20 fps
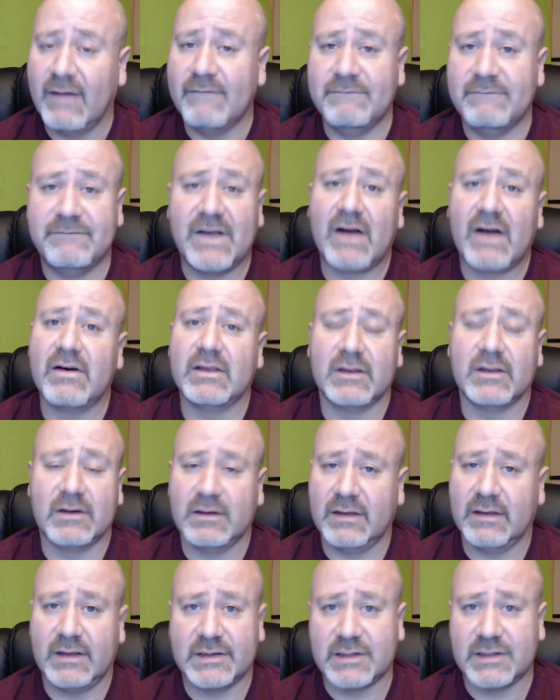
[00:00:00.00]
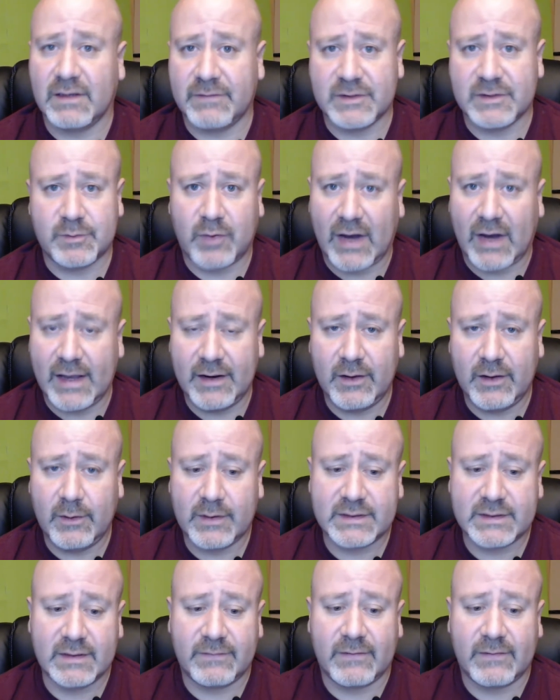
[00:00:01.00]
Very little of the stuff is brand new
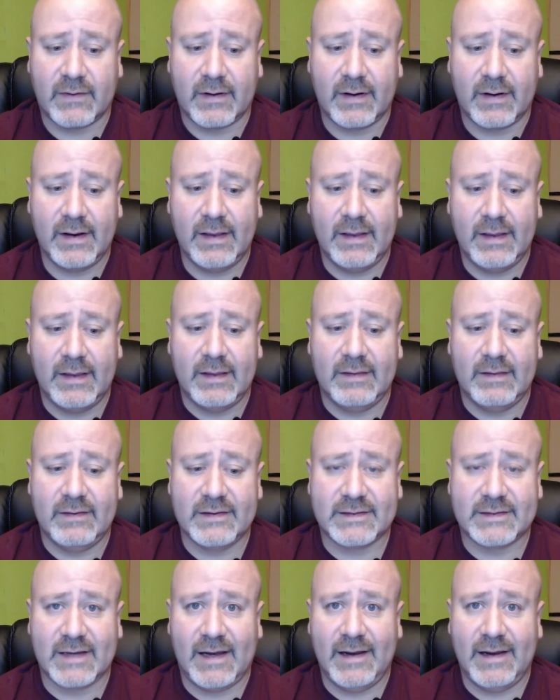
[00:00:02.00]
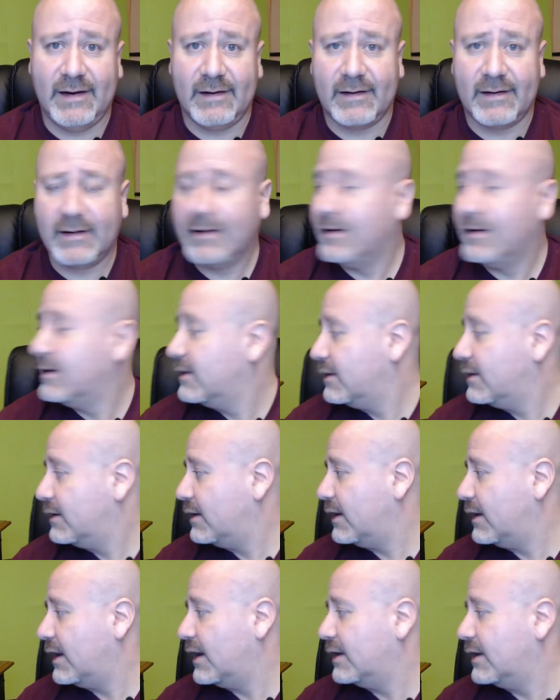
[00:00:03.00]
except for this guy here
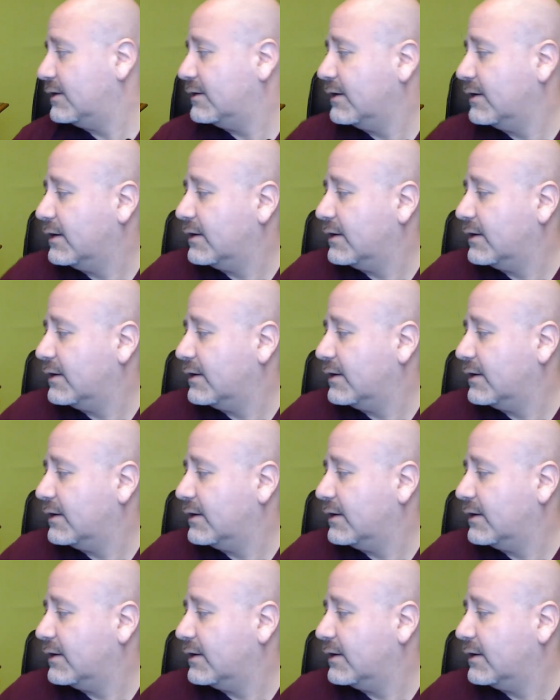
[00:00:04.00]
and